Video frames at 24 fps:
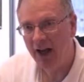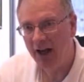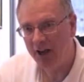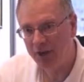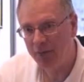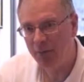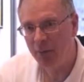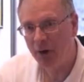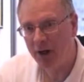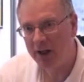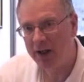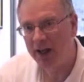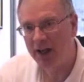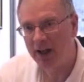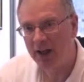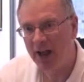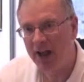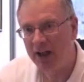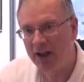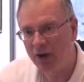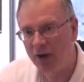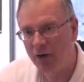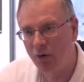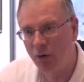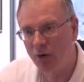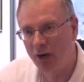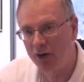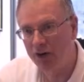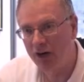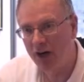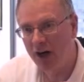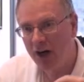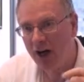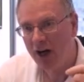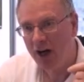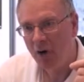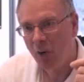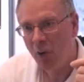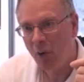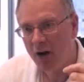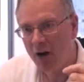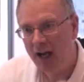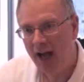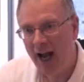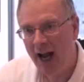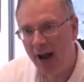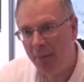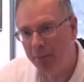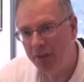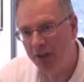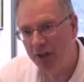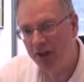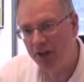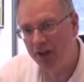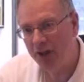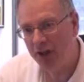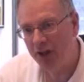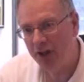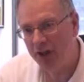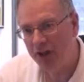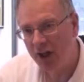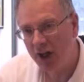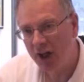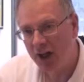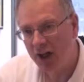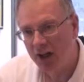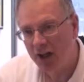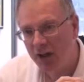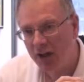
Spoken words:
as money. And of course, what happens is